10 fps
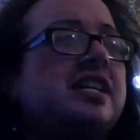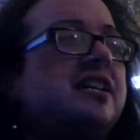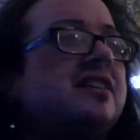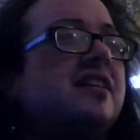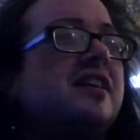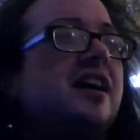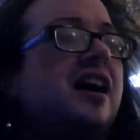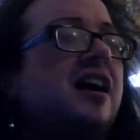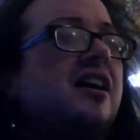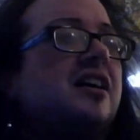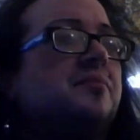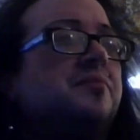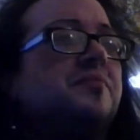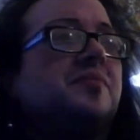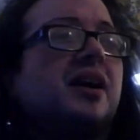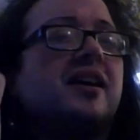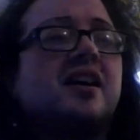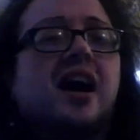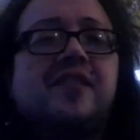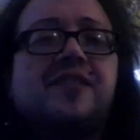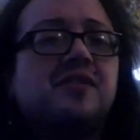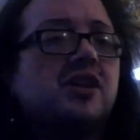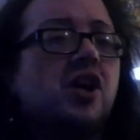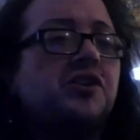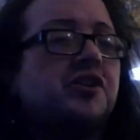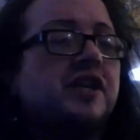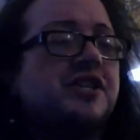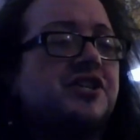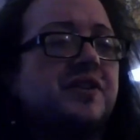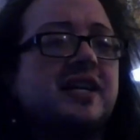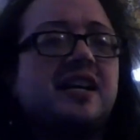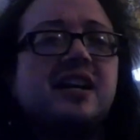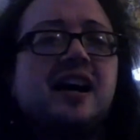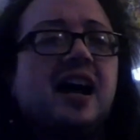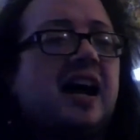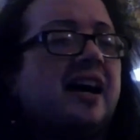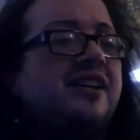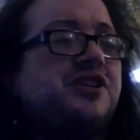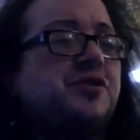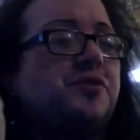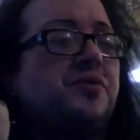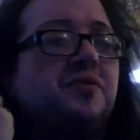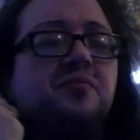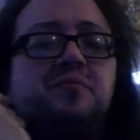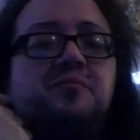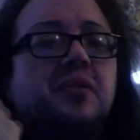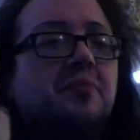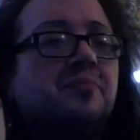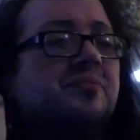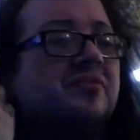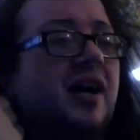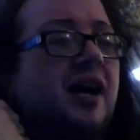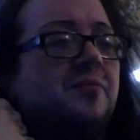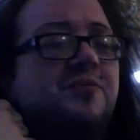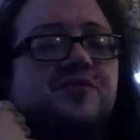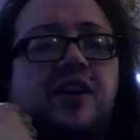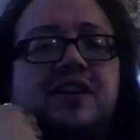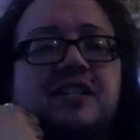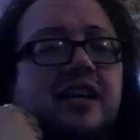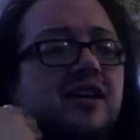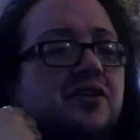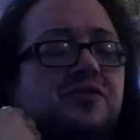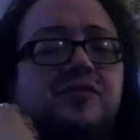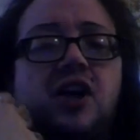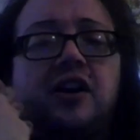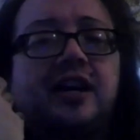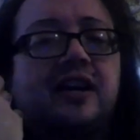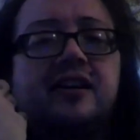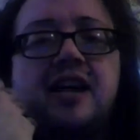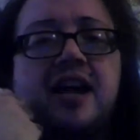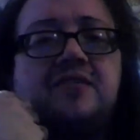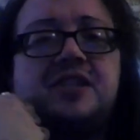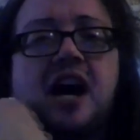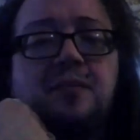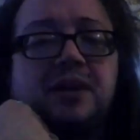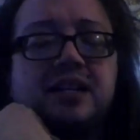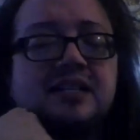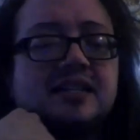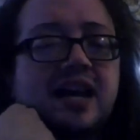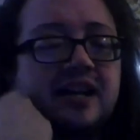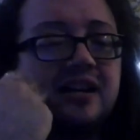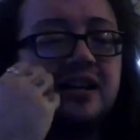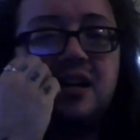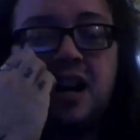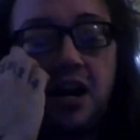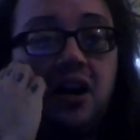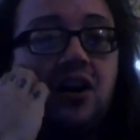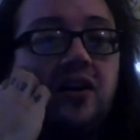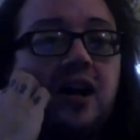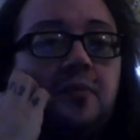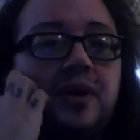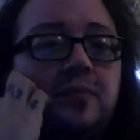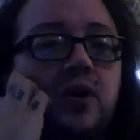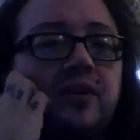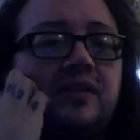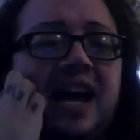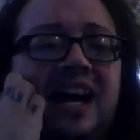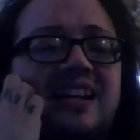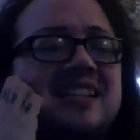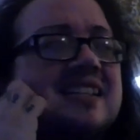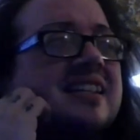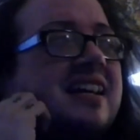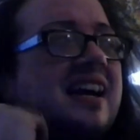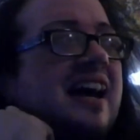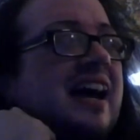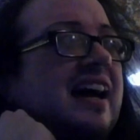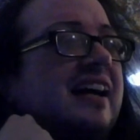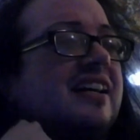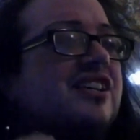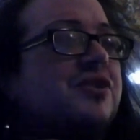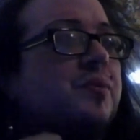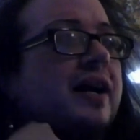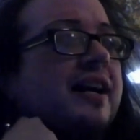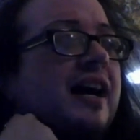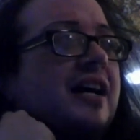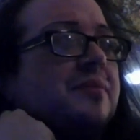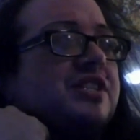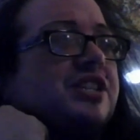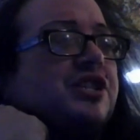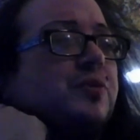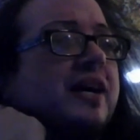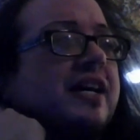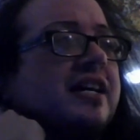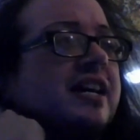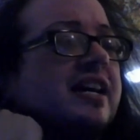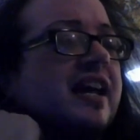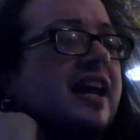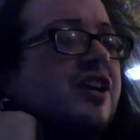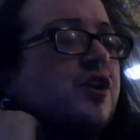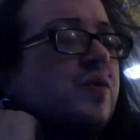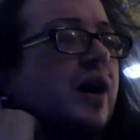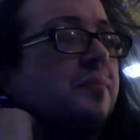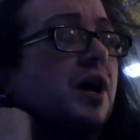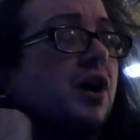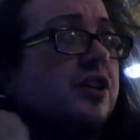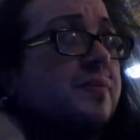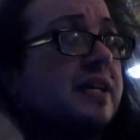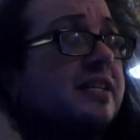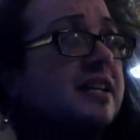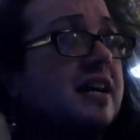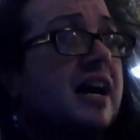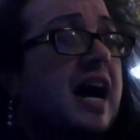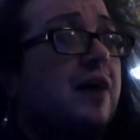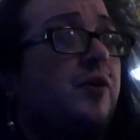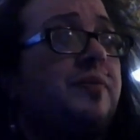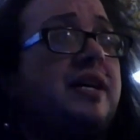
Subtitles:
scene, goth culture history. I do various like vlogging kind of topics that are a bit more relaxed. And when I'm situated in a new apartment, I will